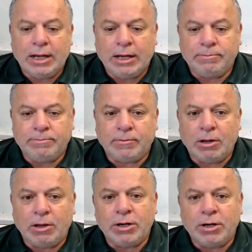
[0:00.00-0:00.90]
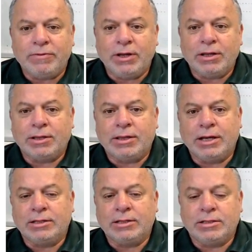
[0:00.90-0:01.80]
And one of the other
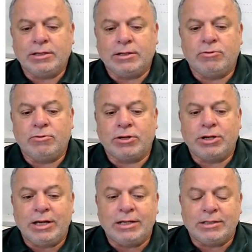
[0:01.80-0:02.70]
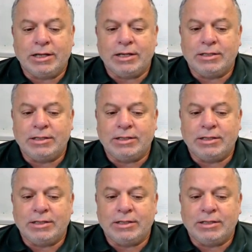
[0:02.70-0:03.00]
things that Orkney is